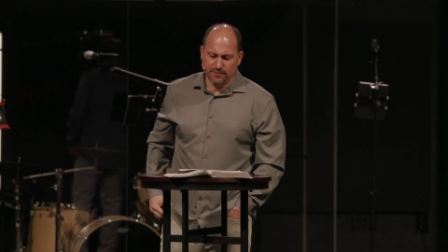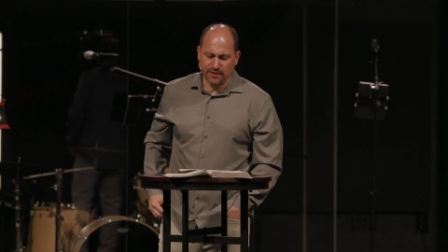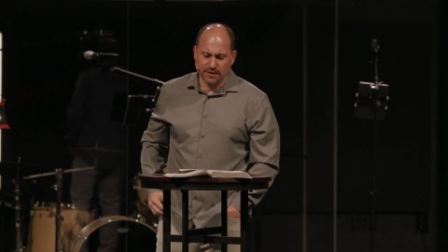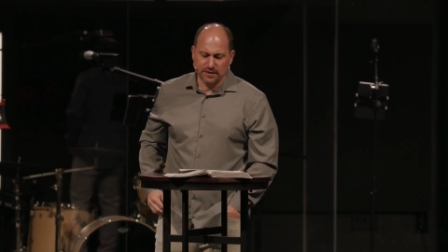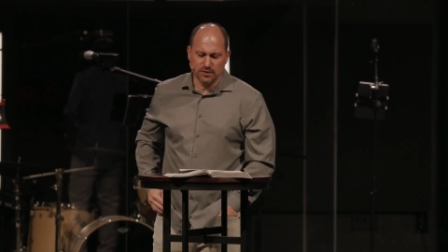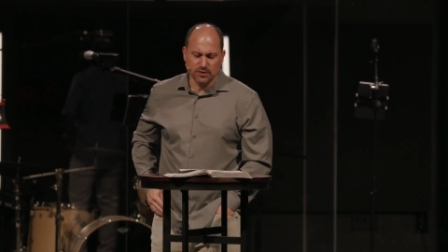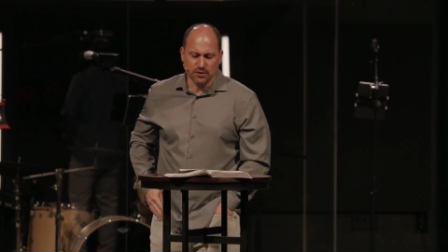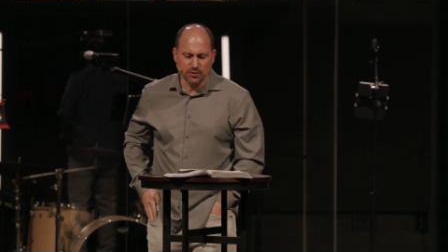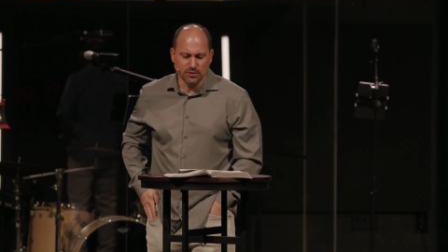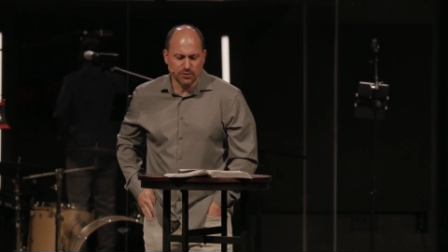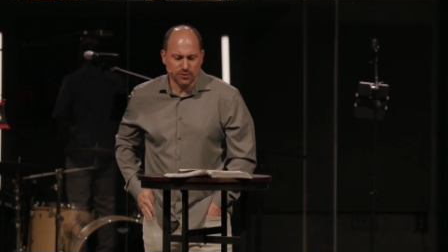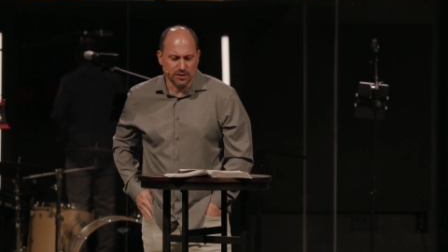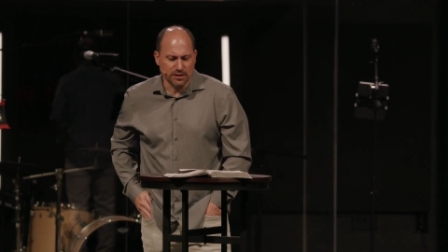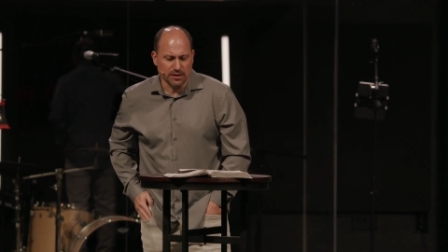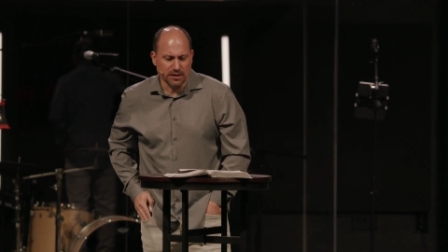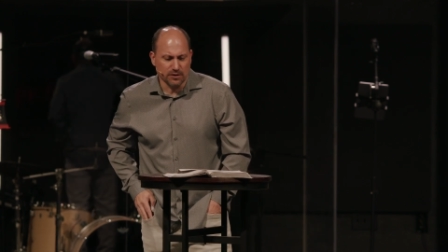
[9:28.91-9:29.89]
a
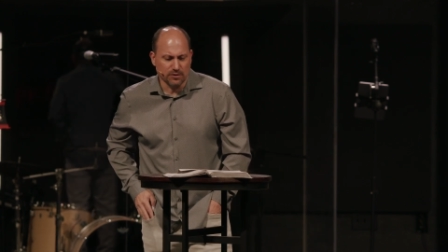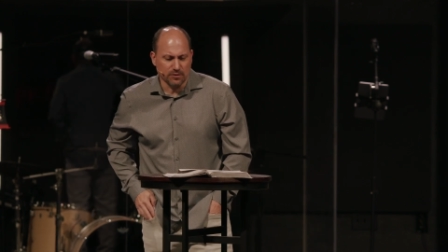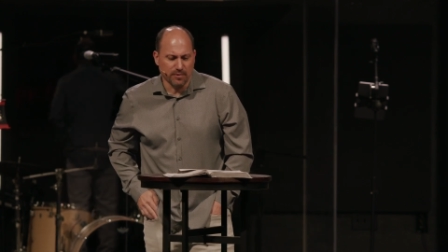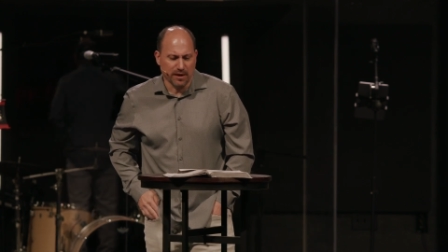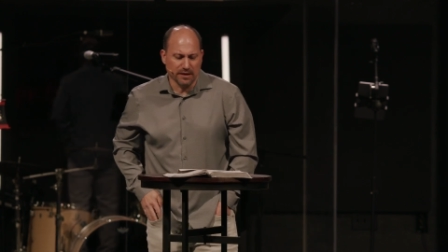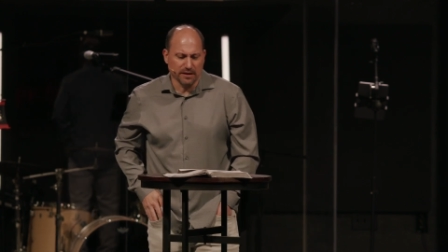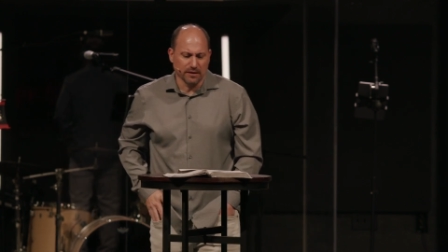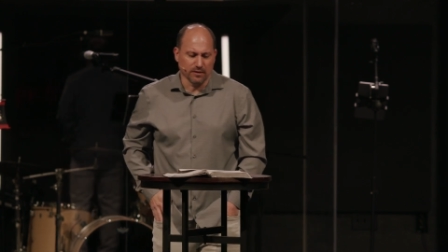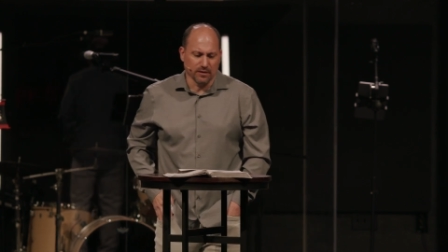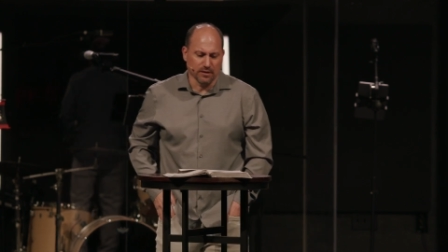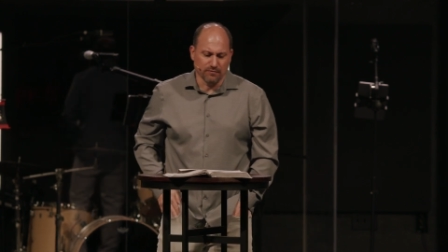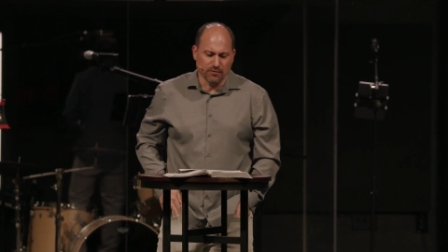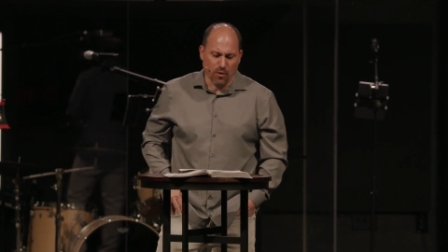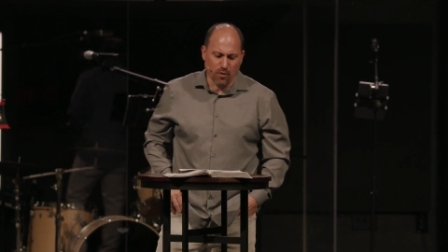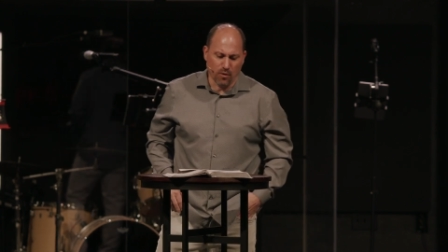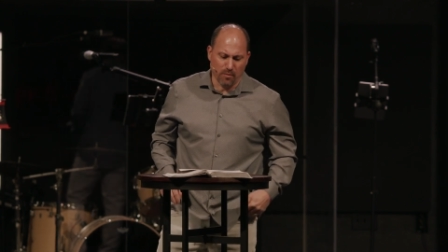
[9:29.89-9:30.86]
dissolution little by little of
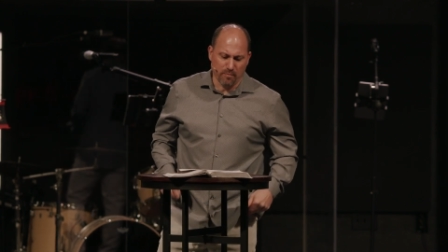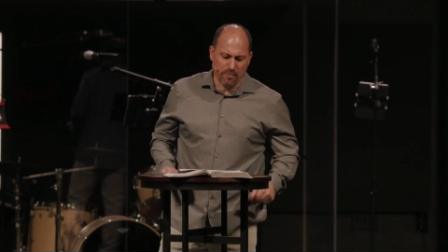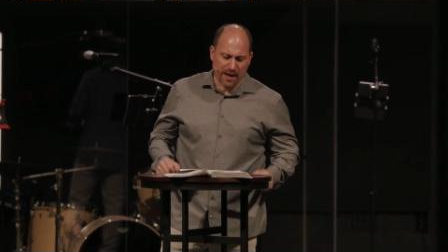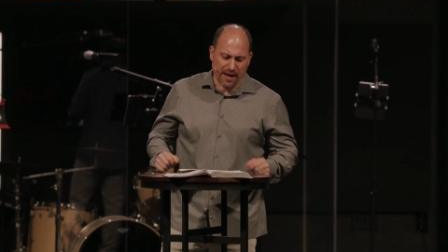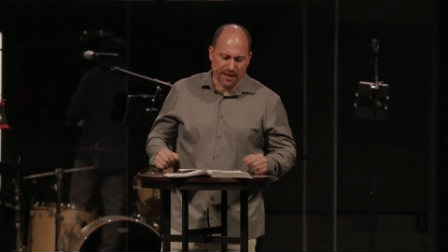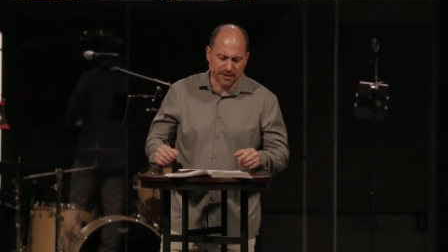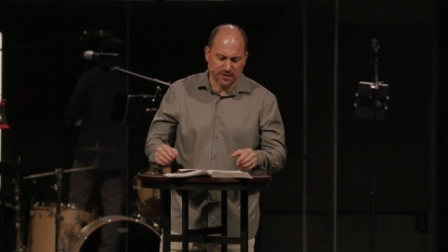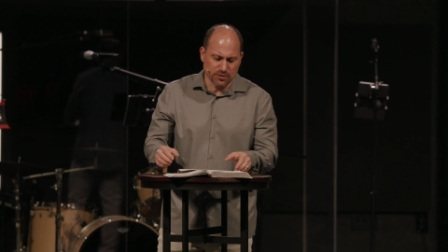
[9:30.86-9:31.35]
the whole body,